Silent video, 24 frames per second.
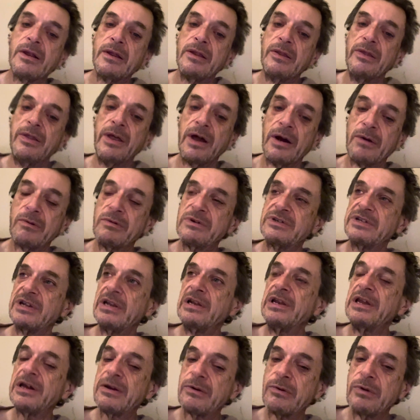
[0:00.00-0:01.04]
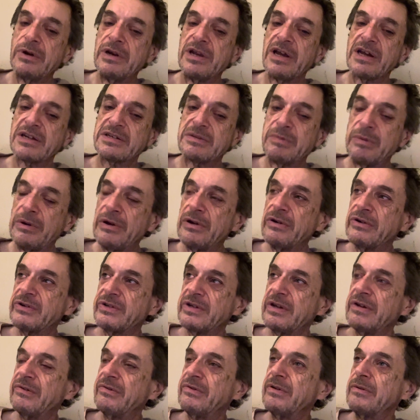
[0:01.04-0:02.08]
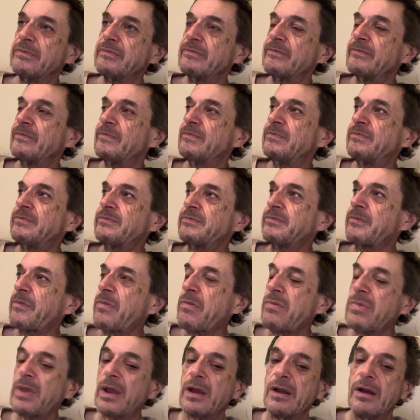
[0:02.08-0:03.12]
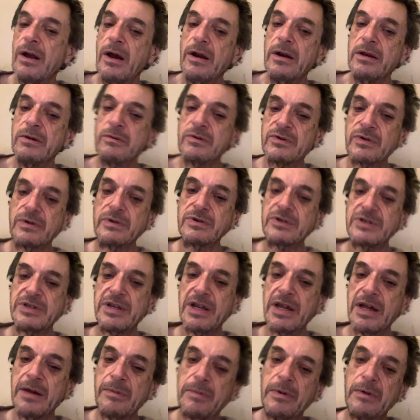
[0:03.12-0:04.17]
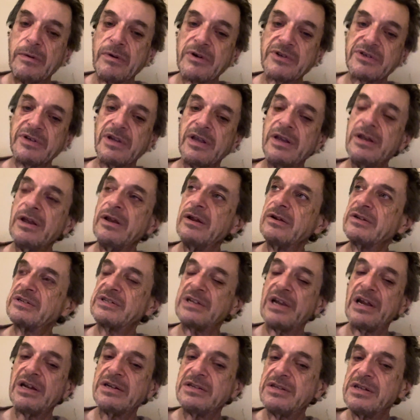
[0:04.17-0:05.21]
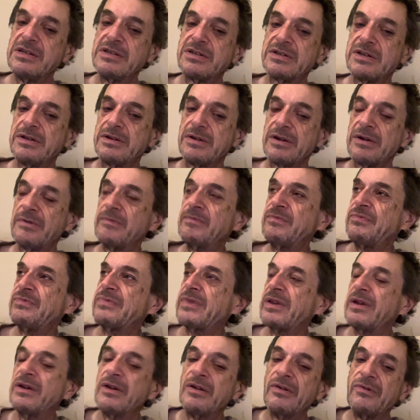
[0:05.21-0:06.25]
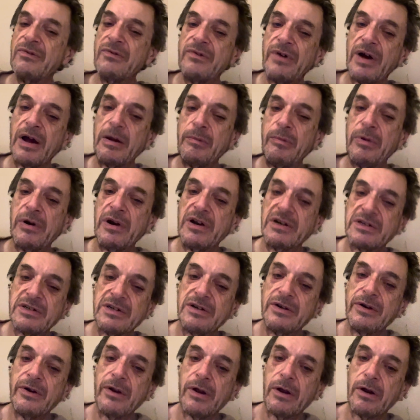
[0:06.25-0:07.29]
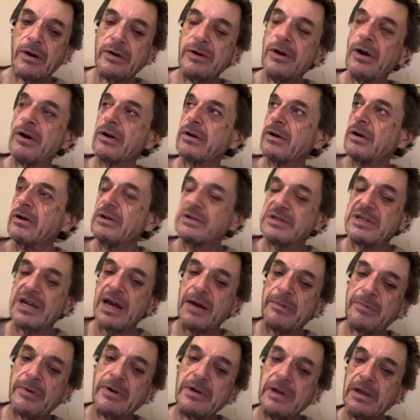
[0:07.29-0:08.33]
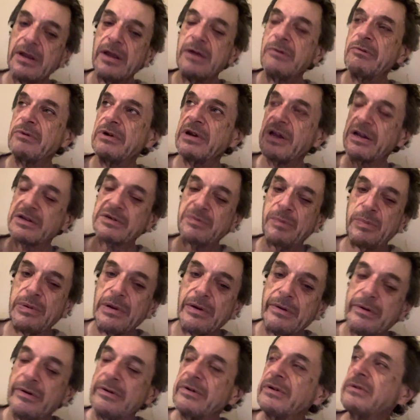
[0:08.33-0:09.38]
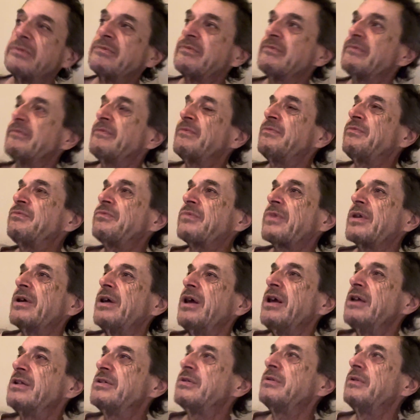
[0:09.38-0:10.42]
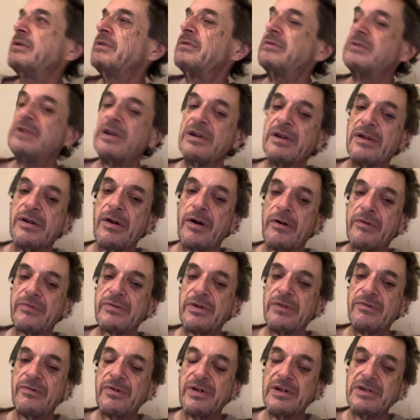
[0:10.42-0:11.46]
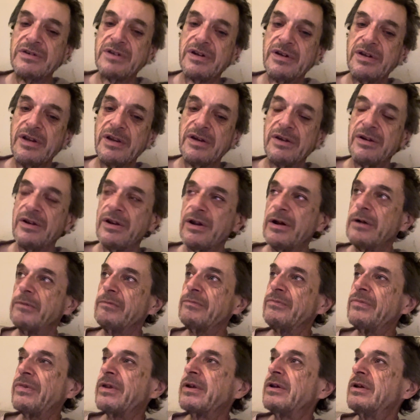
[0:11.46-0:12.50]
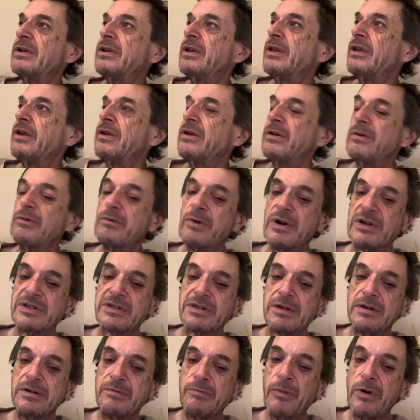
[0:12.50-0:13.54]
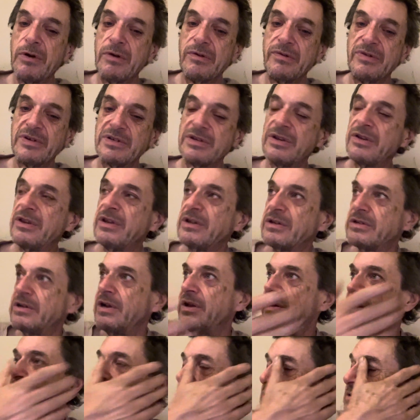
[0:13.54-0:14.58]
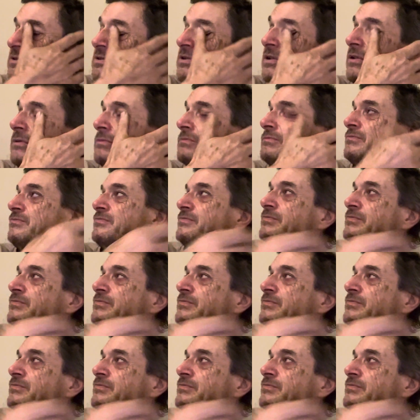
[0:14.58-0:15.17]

That was a liquid explosive and it was unstable, wasn't it? The slightest vibration or knock or tap and it, would explode. it was in, often featured in um, Western movies and things like that um,